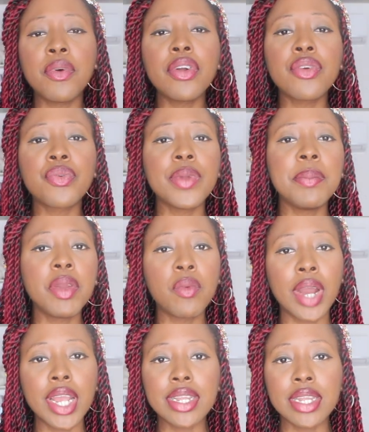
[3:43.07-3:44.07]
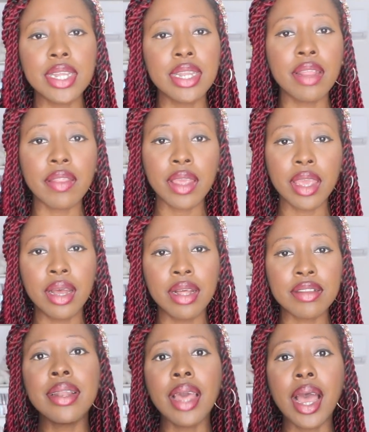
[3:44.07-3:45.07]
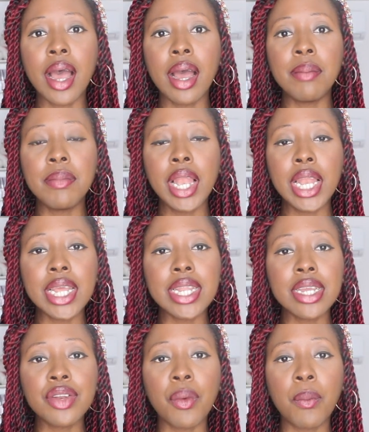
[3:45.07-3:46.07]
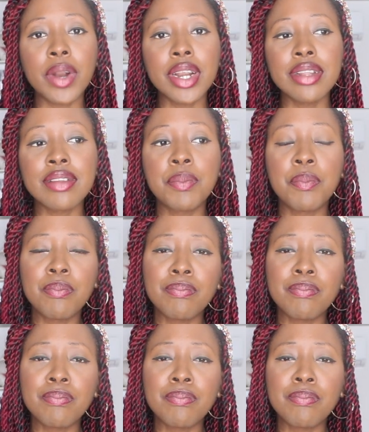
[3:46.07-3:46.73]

more creamy white than anything else, and I'm leaning towards